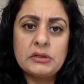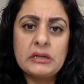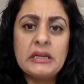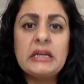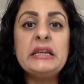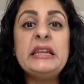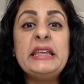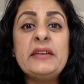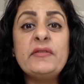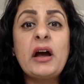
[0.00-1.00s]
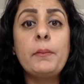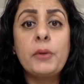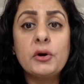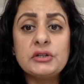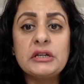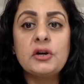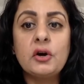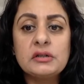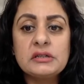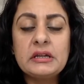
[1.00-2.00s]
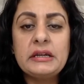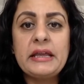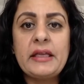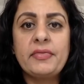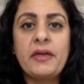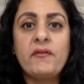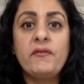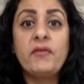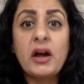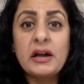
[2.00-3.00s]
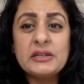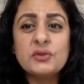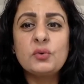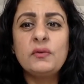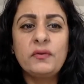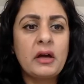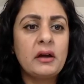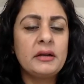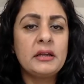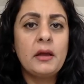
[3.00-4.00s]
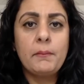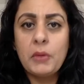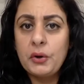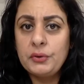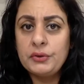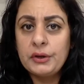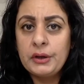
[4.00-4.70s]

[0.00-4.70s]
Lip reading: and it can leave our body constantly in that fight or flight mode.